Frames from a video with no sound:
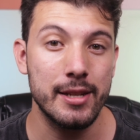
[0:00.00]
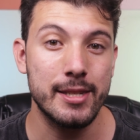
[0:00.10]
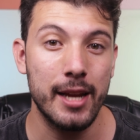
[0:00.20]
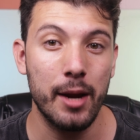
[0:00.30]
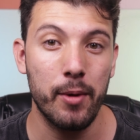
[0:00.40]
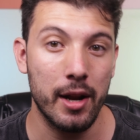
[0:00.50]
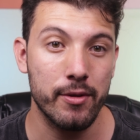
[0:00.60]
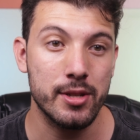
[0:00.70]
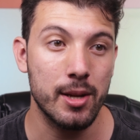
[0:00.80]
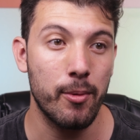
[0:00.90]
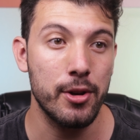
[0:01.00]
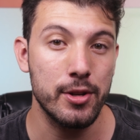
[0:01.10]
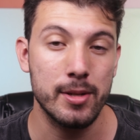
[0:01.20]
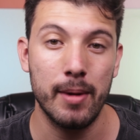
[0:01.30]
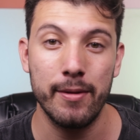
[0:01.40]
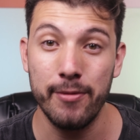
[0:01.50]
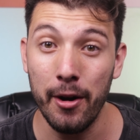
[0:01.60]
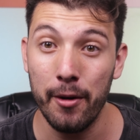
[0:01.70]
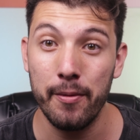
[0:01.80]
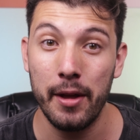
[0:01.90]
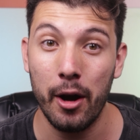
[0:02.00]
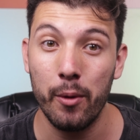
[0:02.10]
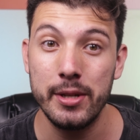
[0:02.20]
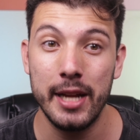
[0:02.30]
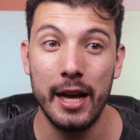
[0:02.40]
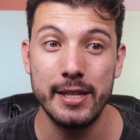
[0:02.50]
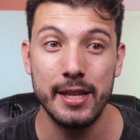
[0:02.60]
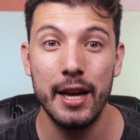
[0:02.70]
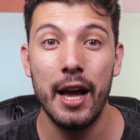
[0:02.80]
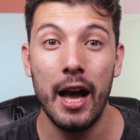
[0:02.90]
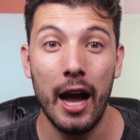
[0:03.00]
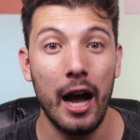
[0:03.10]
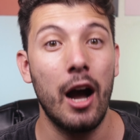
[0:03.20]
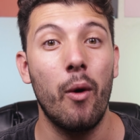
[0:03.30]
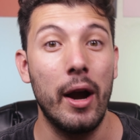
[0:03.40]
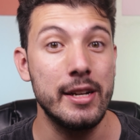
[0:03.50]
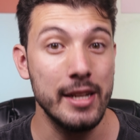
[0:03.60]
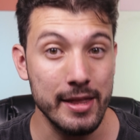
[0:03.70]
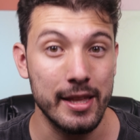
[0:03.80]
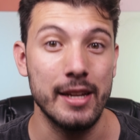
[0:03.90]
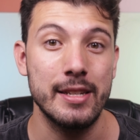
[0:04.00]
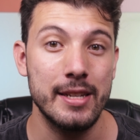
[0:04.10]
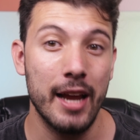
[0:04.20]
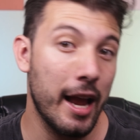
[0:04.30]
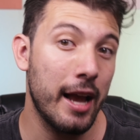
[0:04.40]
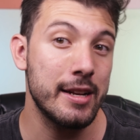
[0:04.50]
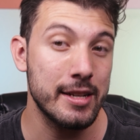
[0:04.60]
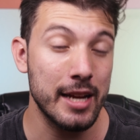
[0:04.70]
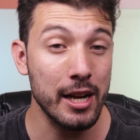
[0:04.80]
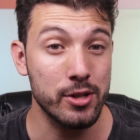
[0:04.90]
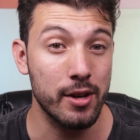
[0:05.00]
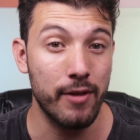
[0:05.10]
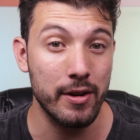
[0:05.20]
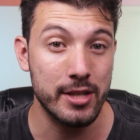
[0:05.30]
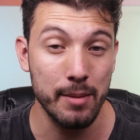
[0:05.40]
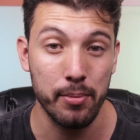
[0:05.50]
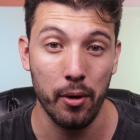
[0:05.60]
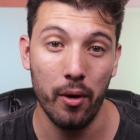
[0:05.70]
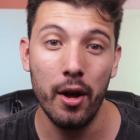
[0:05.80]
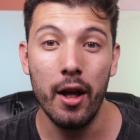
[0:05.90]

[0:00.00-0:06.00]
this day, whenever someone uses my phone, they always ask how I did this. And it's actually very simple.